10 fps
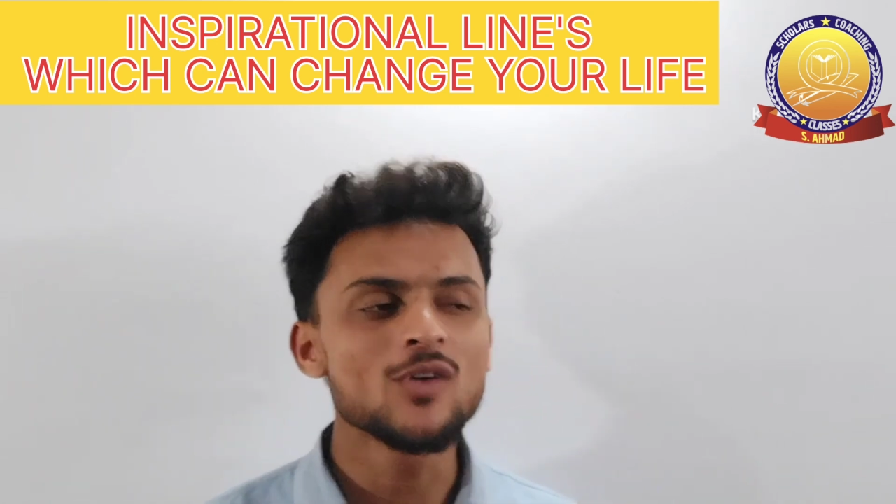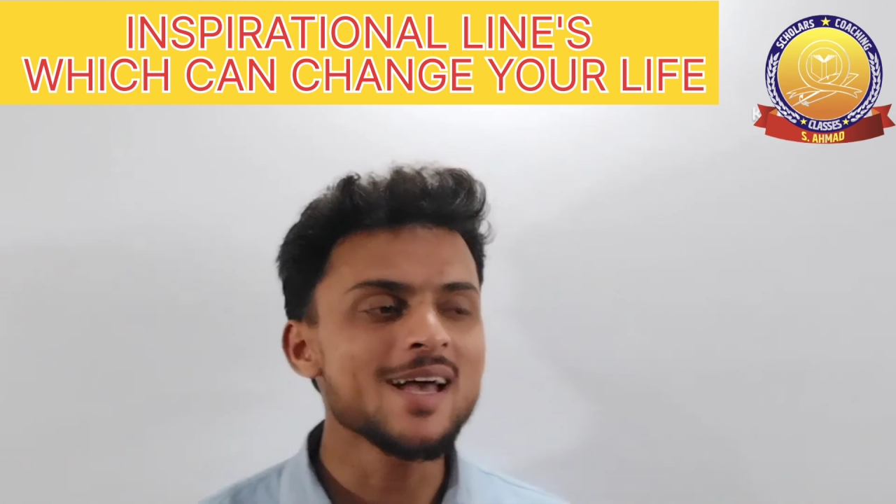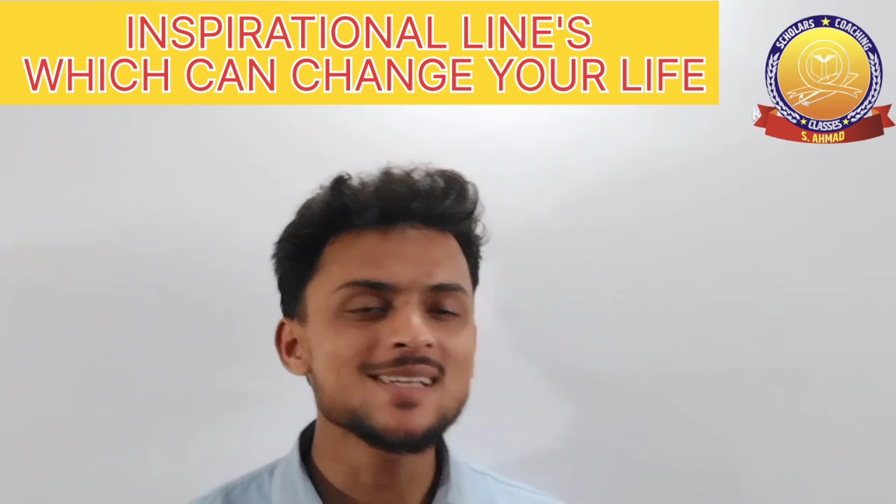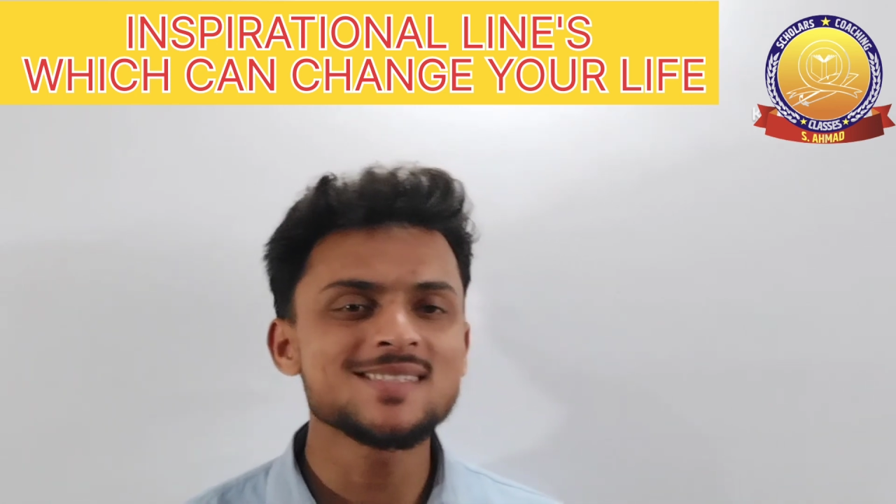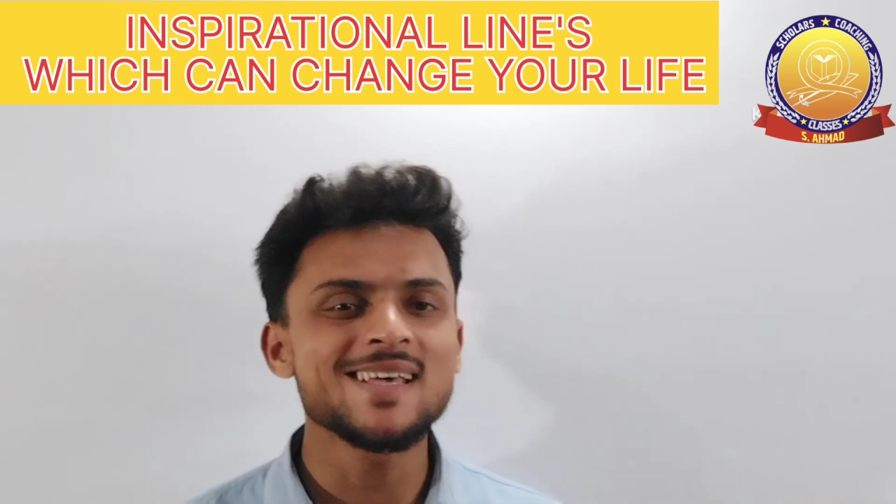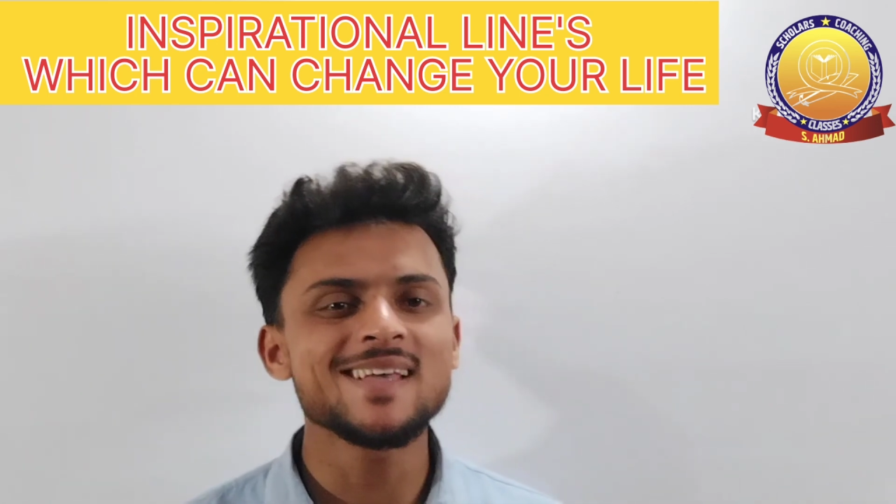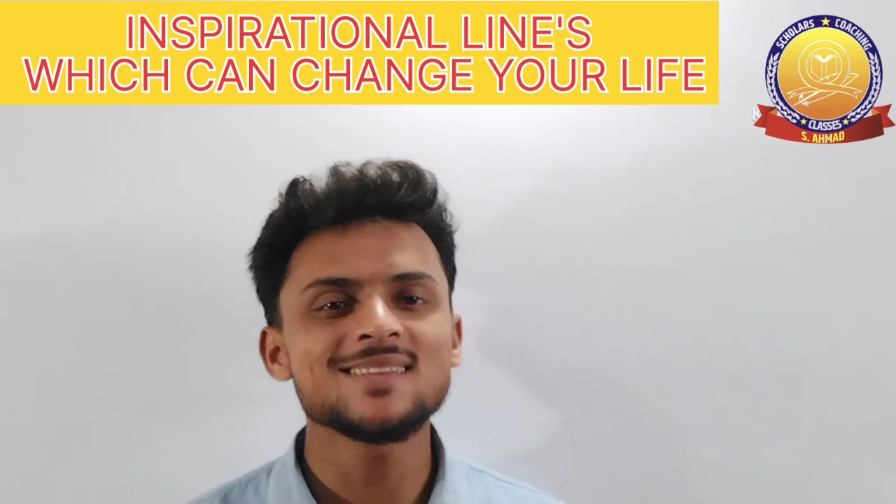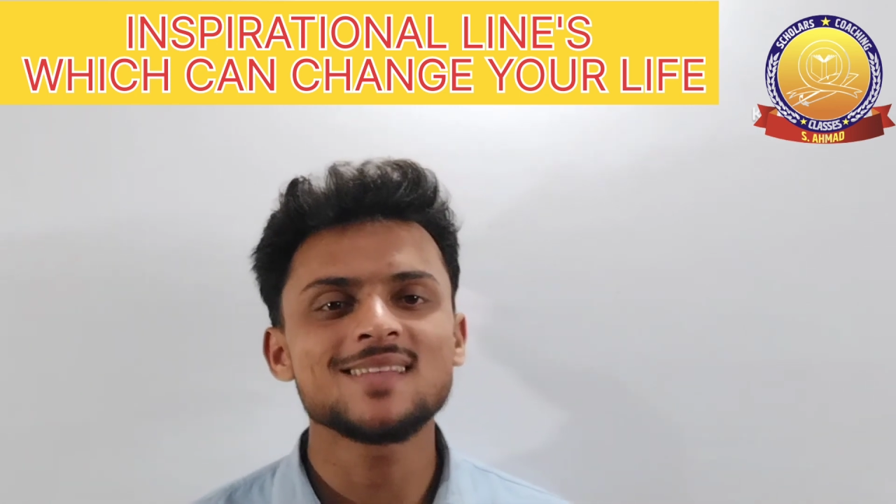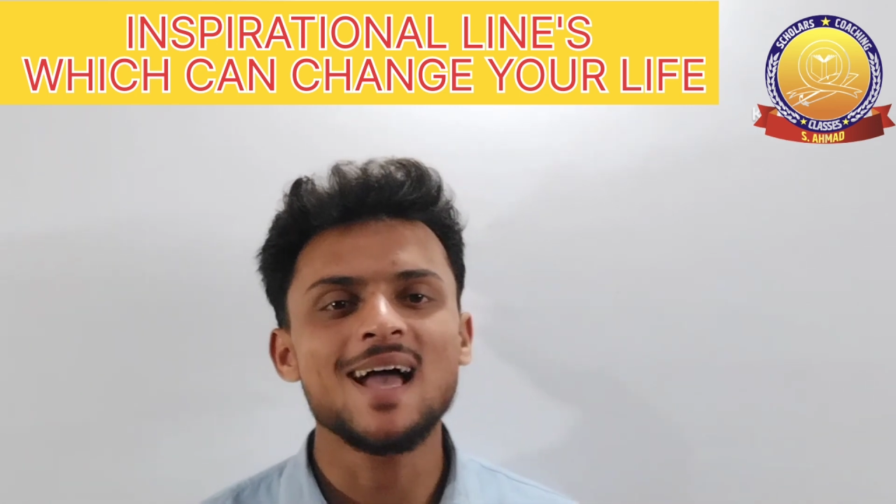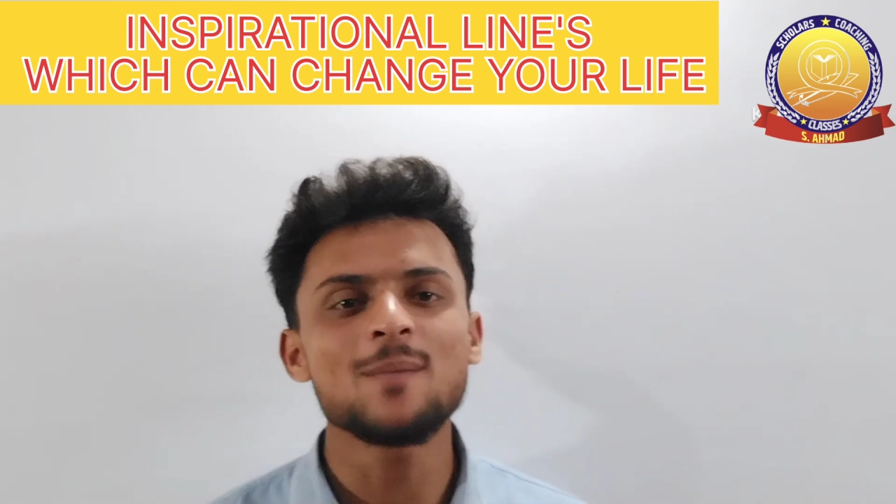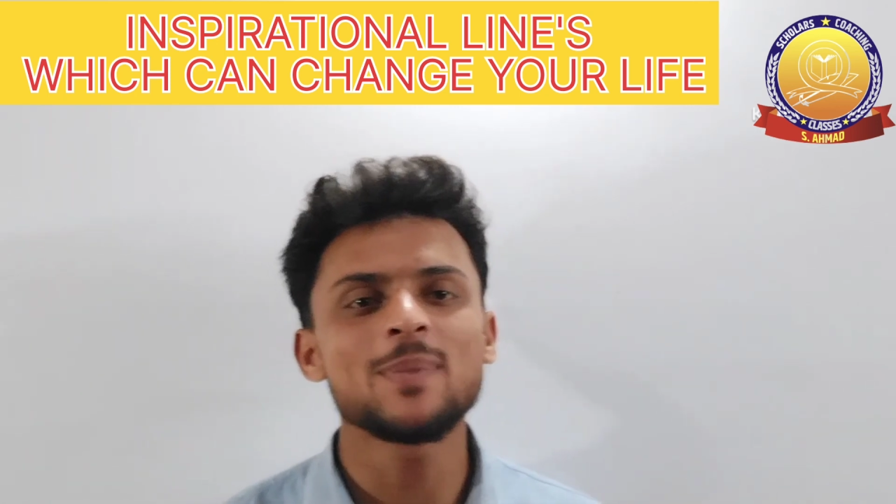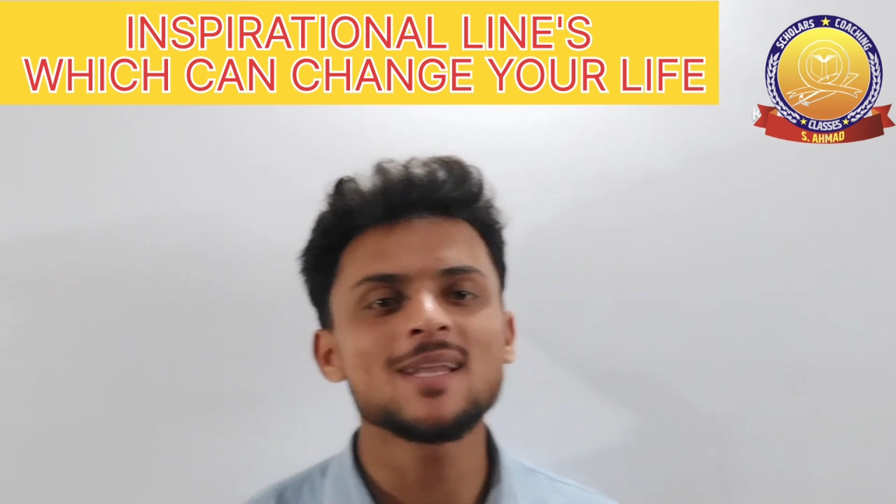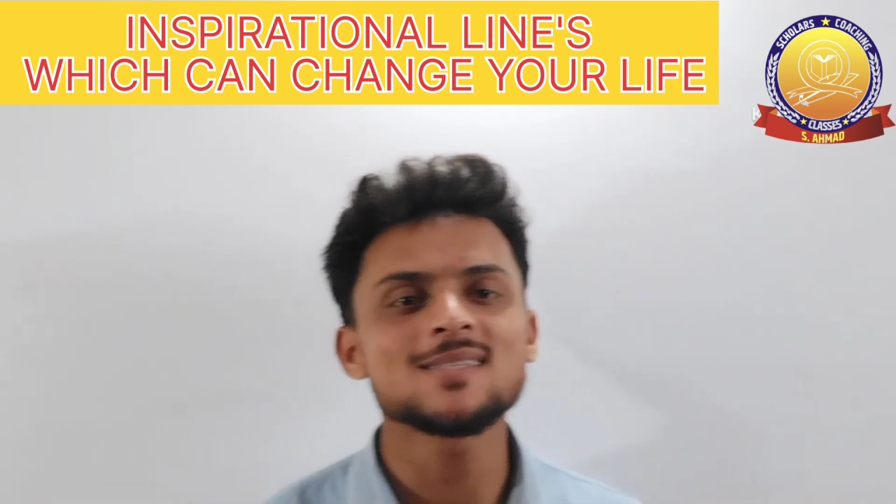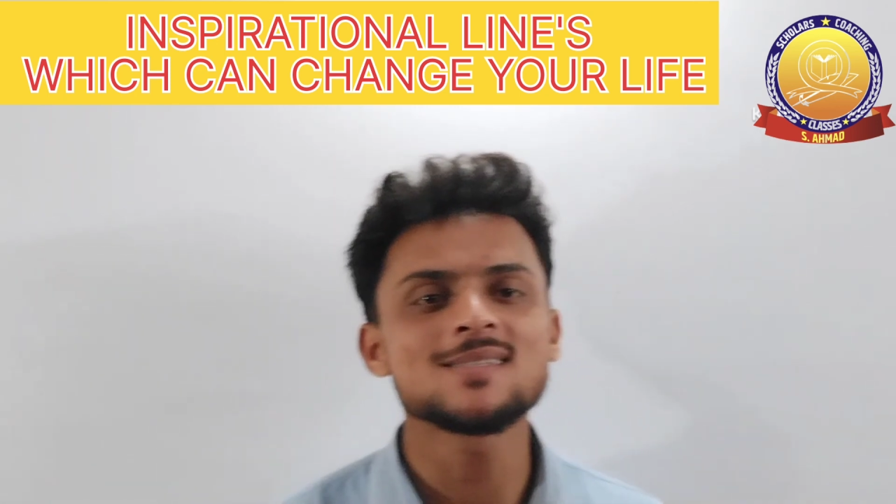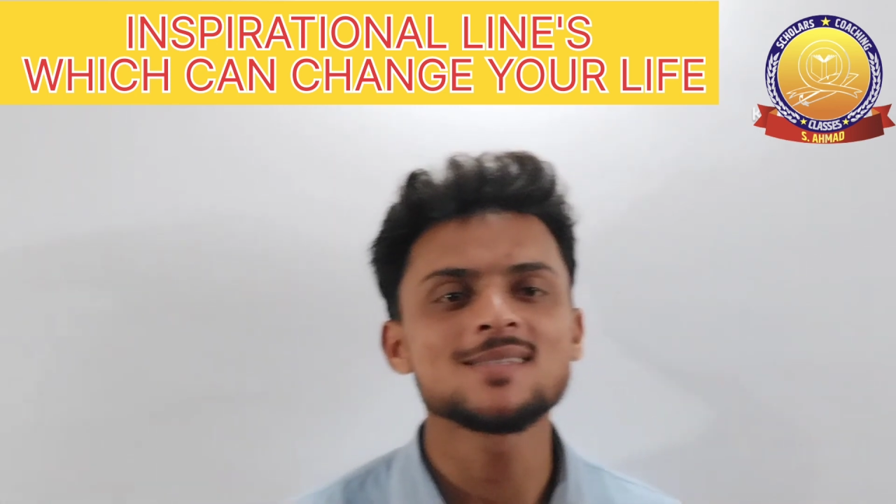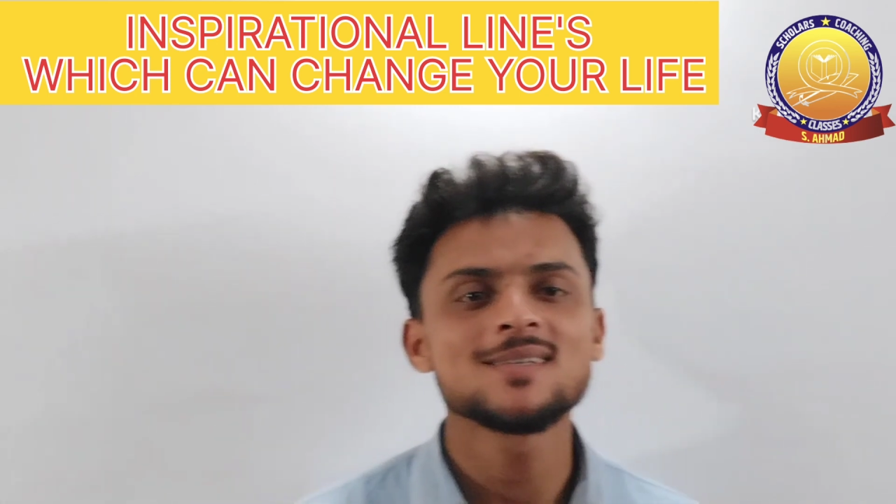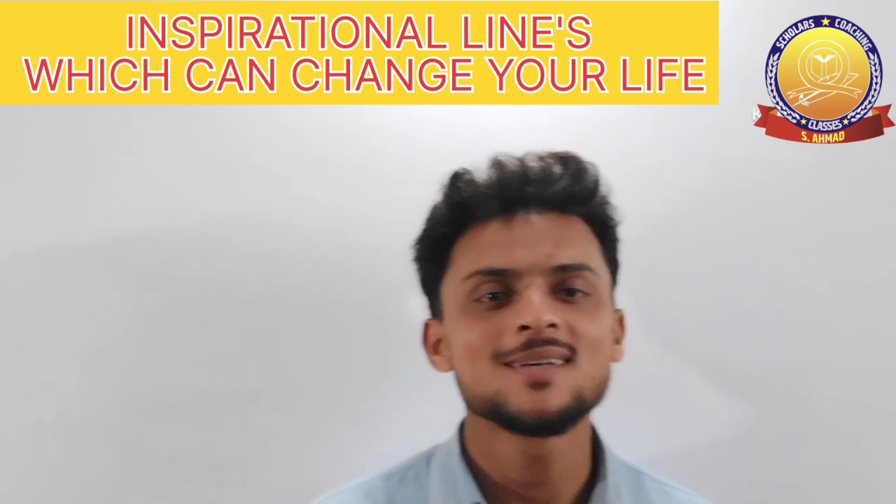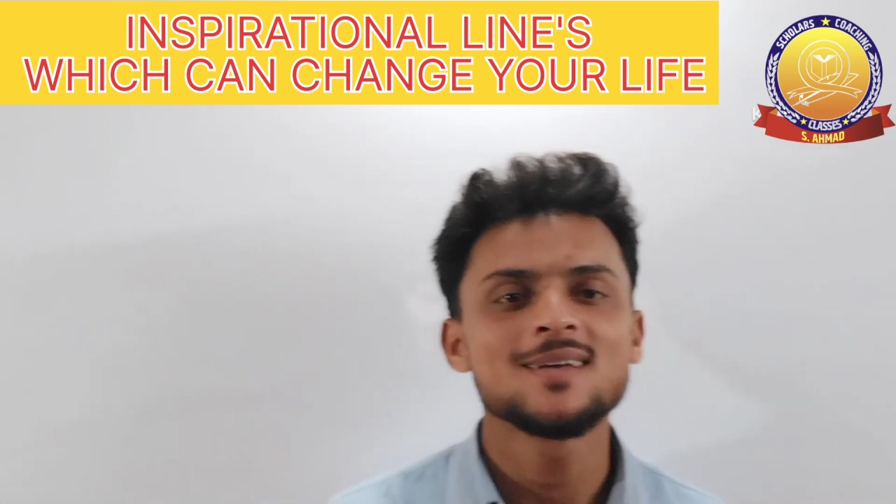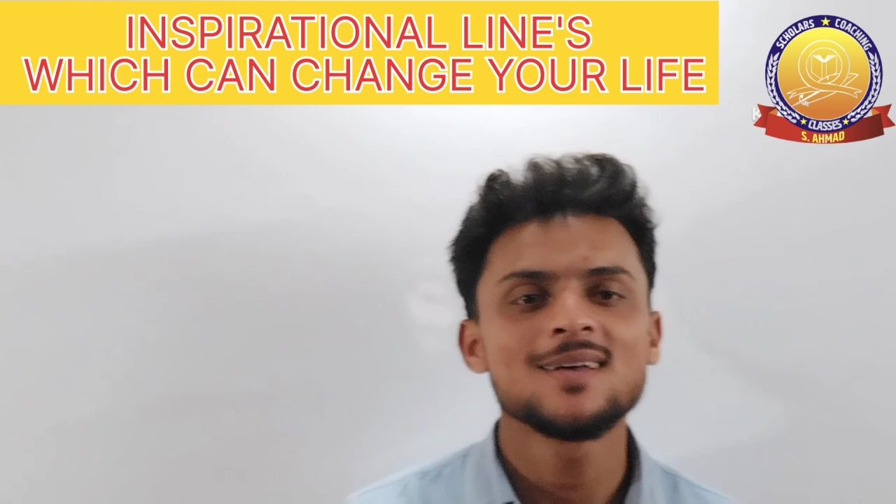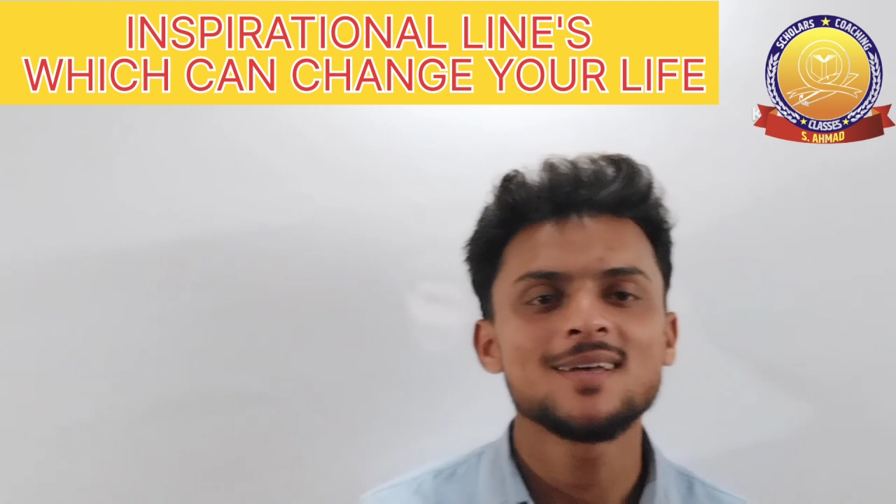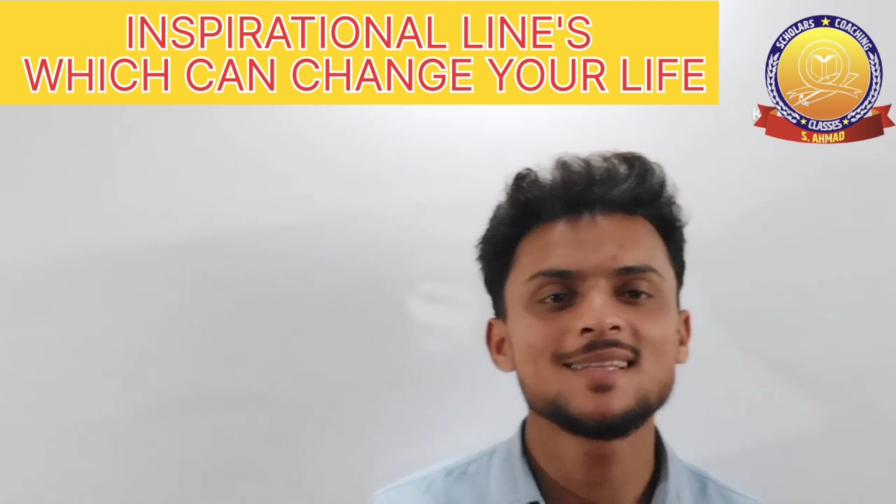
we are seeing the happiness